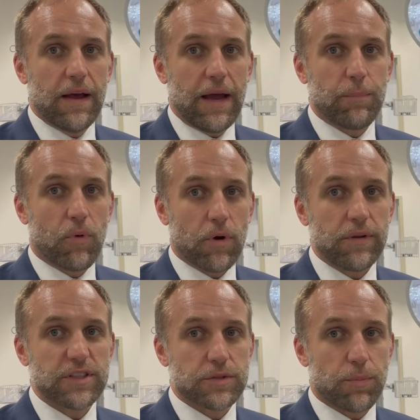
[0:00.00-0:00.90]
a poorly
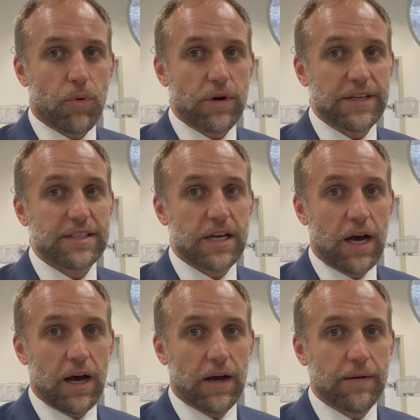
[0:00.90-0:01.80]
supported
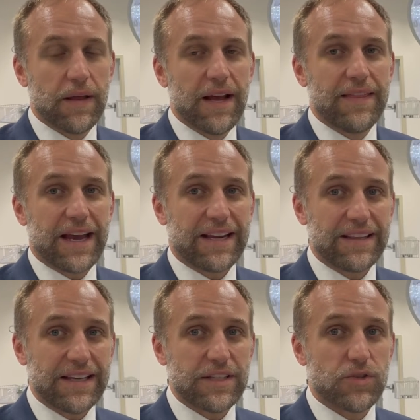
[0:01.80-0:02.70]
tongue that can
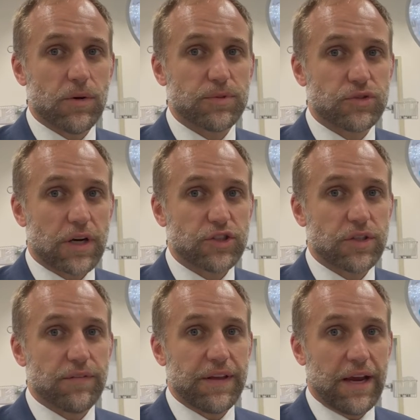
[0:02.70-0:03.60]
lead to obstruction
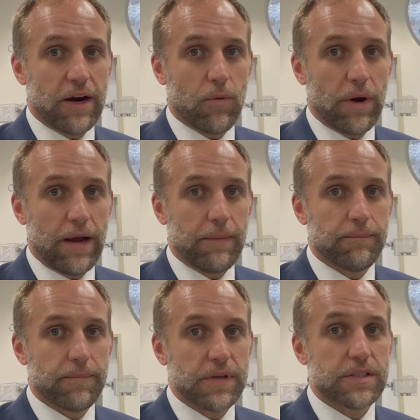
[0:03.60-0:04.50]
of the airway,
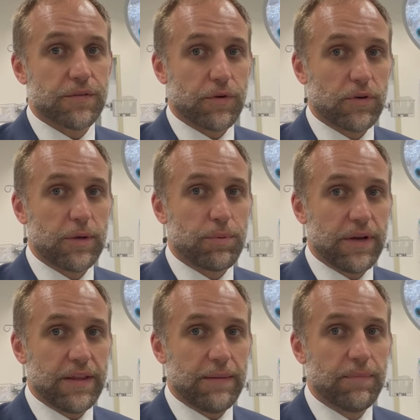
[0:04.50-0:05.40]
difficulty
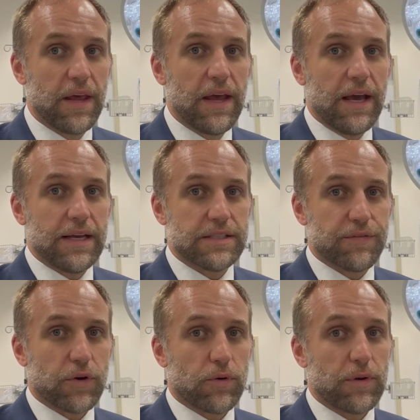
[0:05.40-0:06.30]
breathing, and
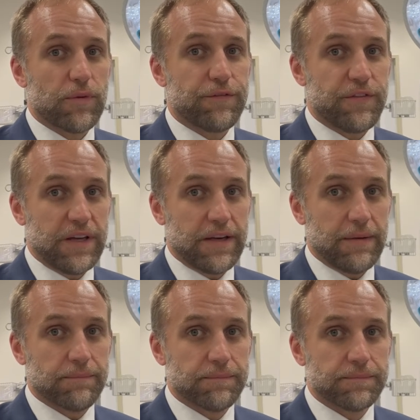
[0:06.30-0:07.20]
difficulty with feeding.